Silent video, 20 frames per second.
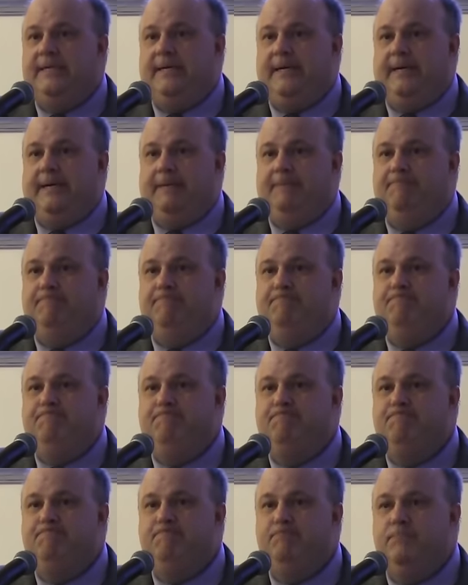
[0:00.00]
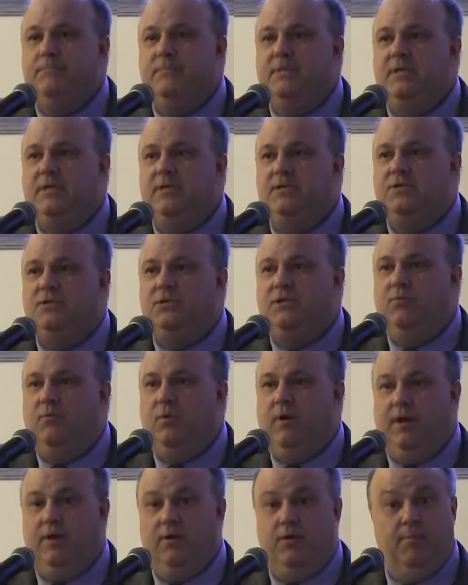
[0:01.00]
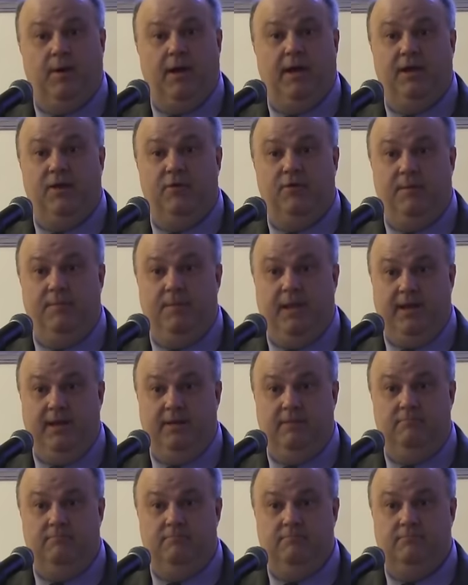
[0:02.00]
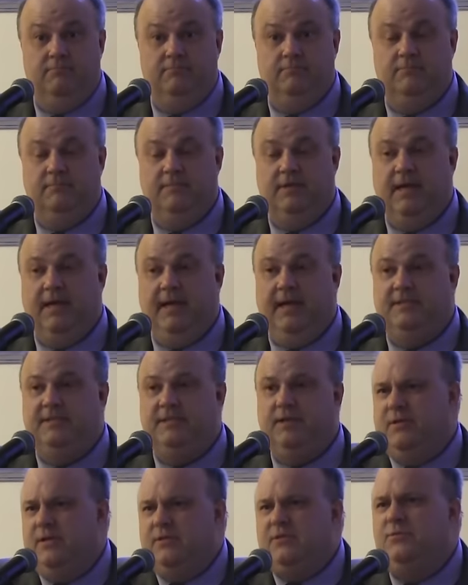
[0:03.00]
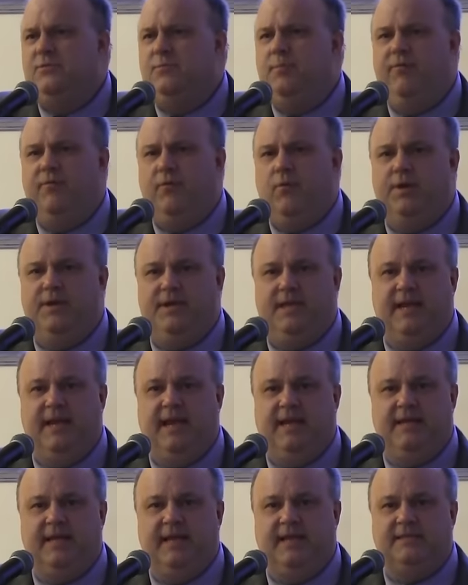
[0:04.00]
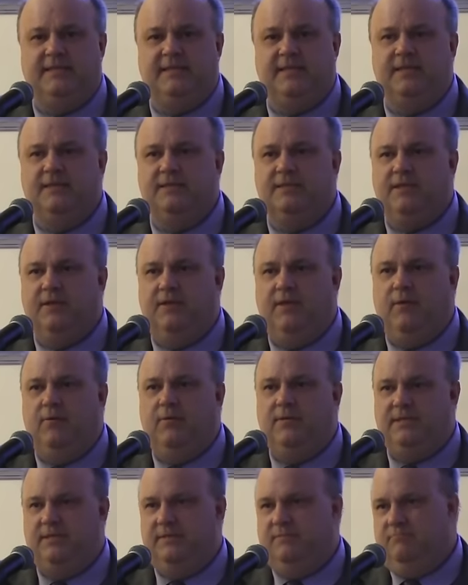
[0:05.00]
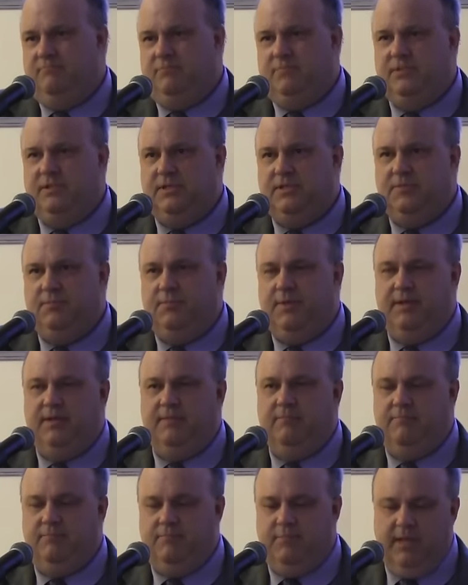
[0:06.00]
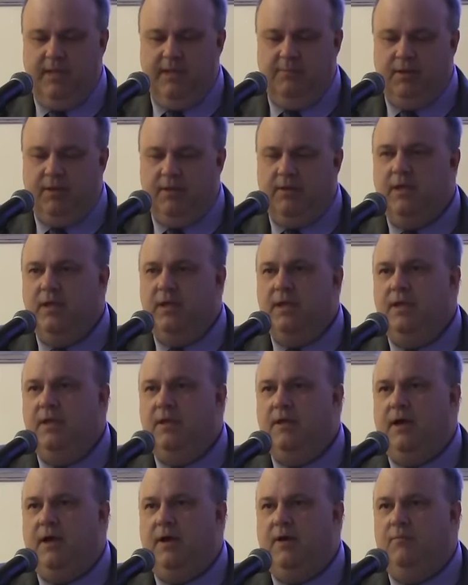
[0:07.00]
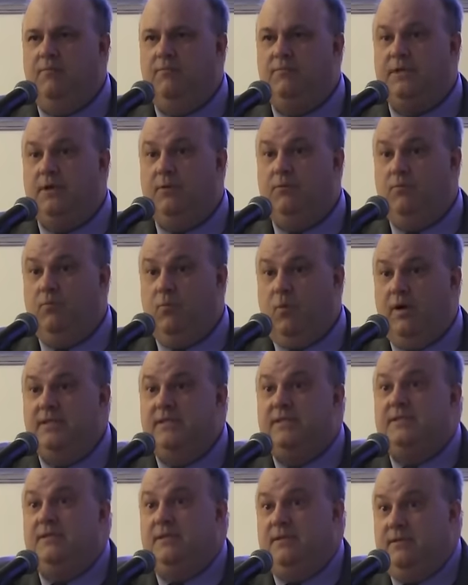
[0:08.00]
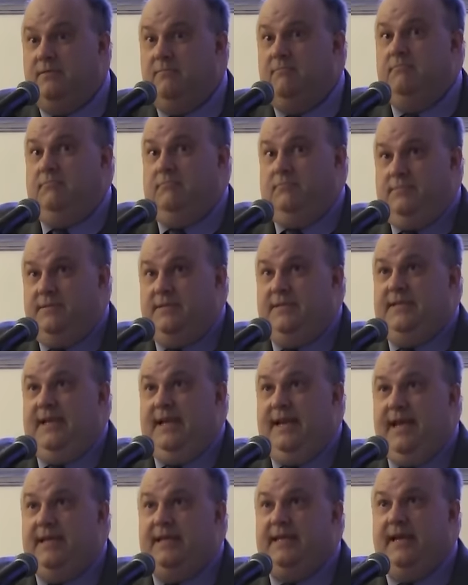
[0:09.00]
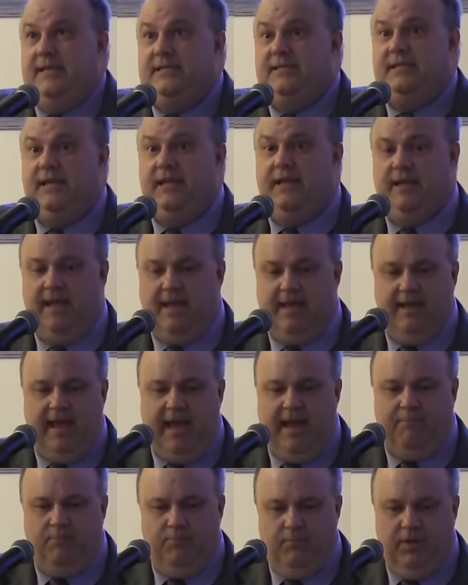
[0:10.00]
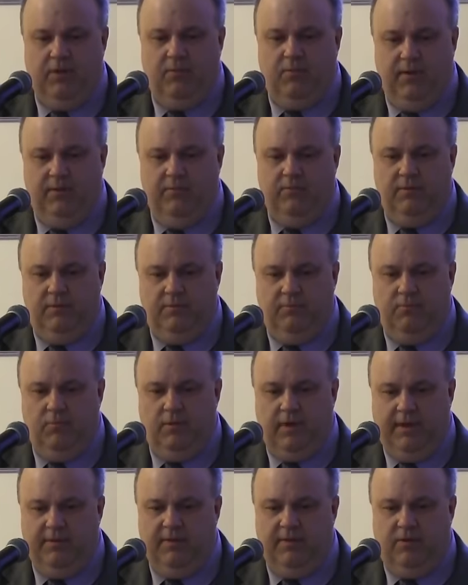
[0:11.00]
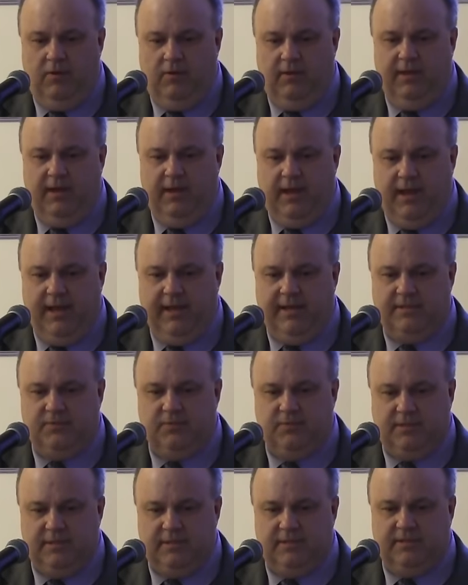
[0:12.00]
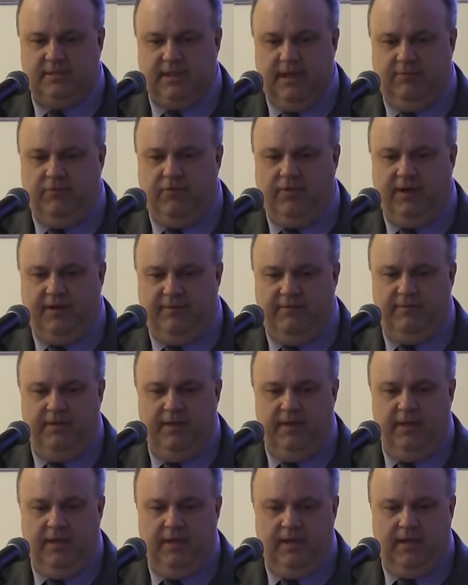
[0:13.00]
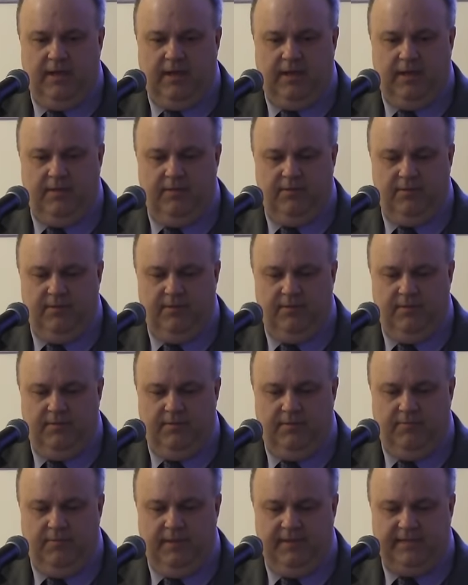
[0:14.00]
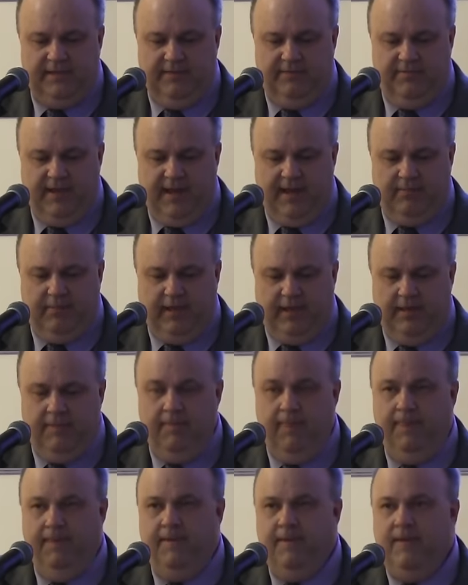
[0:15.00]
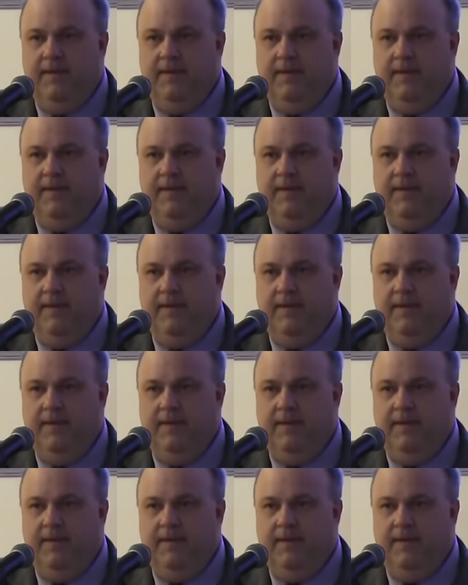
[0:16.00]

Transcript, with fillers: Um, she wanted her body cremated. And so this was before DNA testing, so that wasn't such a big thing. But uh, so once the DNA testing had happened, you know, we, we, were in the early 90s with the discovery of uh, the, the missing family.